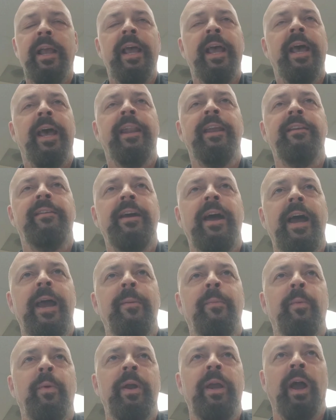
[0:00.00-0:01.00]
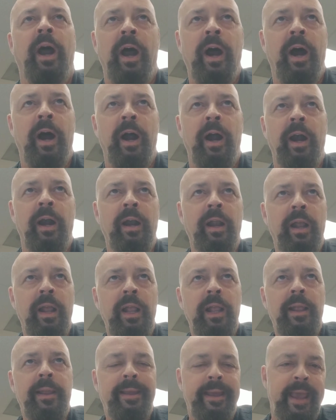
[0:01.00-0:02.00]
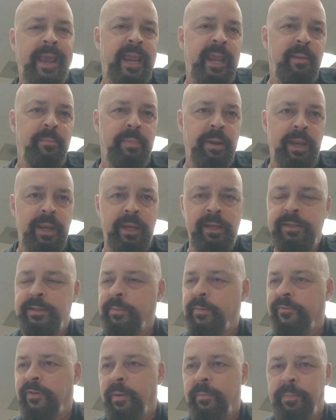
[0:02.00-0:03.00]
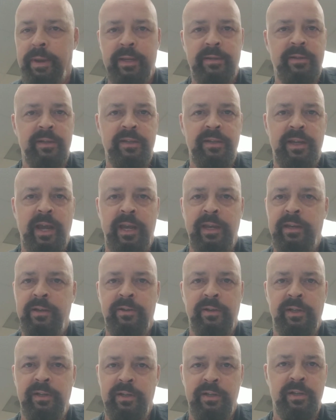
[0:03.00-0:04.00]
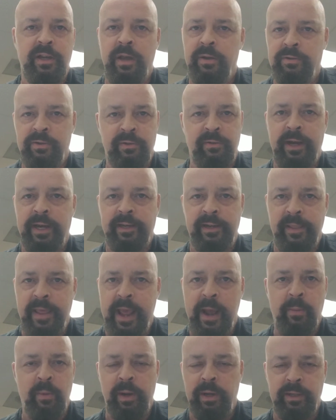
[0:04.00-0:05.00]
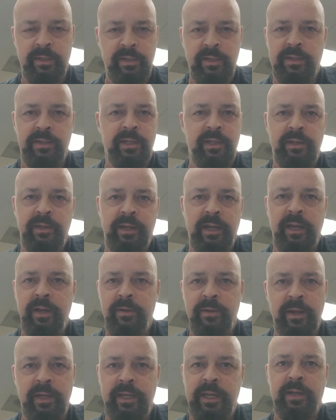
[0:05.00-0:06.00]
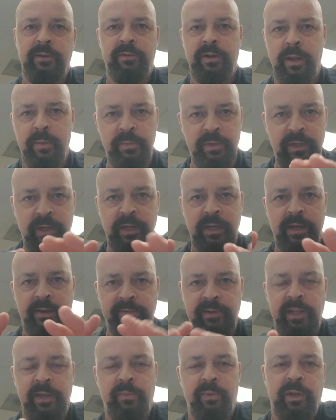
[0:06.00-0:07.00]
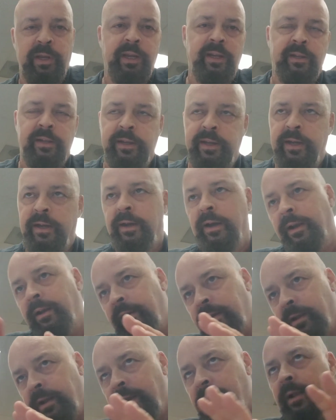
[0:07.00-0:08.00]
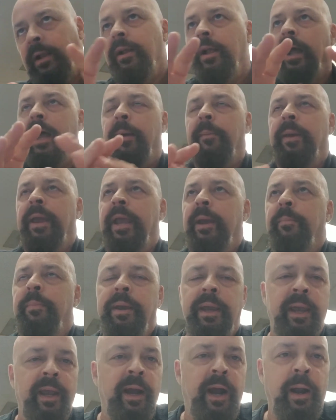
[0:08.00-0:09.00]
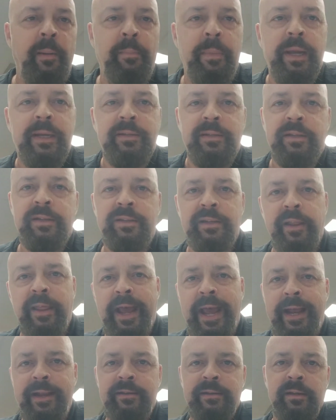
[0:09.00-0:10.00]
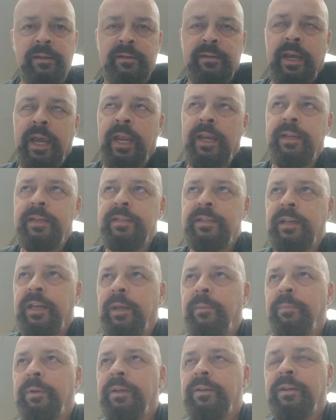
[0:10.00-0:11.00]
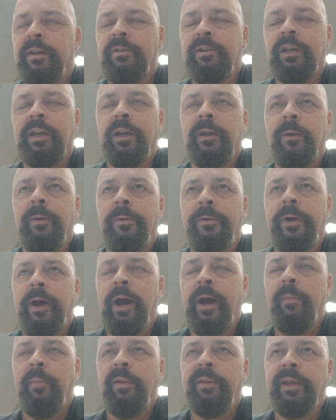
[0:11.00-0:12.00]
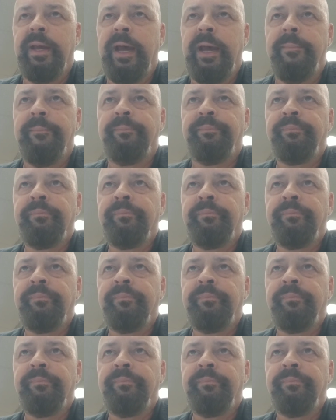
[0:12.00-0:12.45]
Anytime we are A-Bing some of our mixes, I usually just go straight to that one because you can hear the kick drums, you can hear everything really clear, and I'm A-Bing our mixes to that since Andy Sneap did such a killer job on that.